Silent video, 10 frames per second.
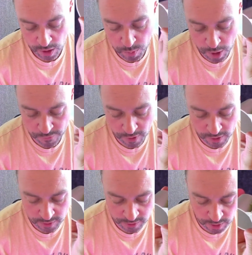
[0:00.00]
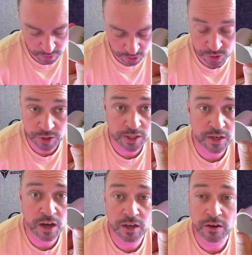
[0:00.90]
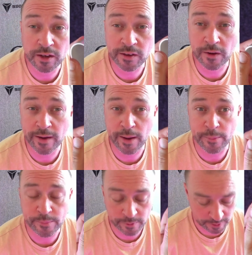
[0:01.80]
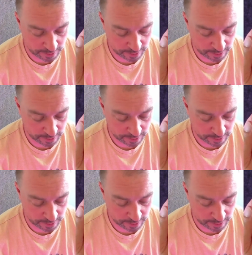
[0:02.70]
bit of a symmetry nut like I am,